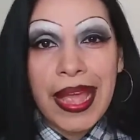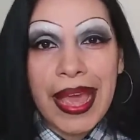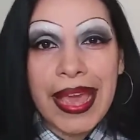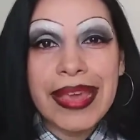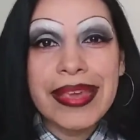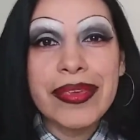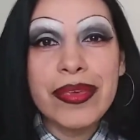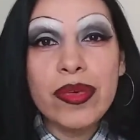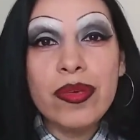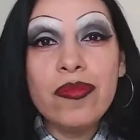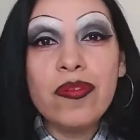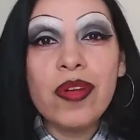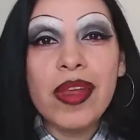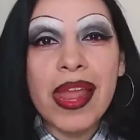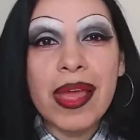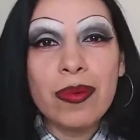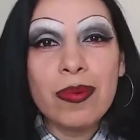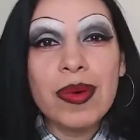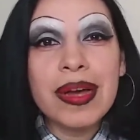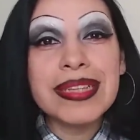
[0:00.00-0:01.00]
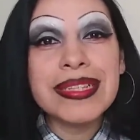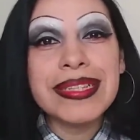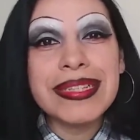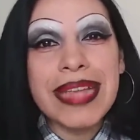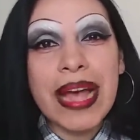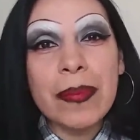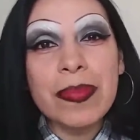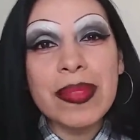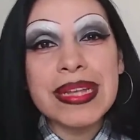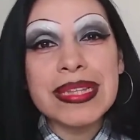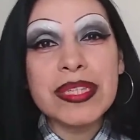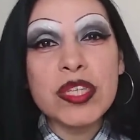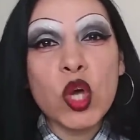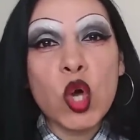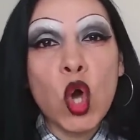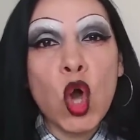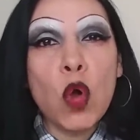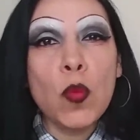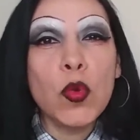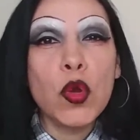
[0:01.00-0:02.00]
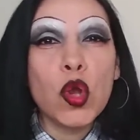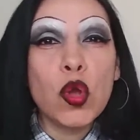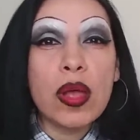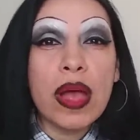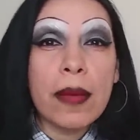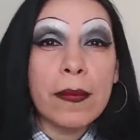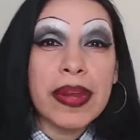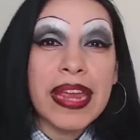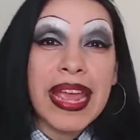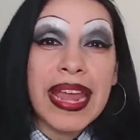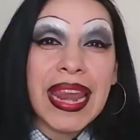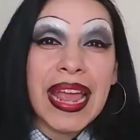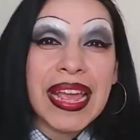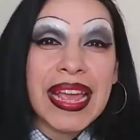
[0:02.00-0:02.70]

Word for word: Eh, What's up? This your homegirl Gabriela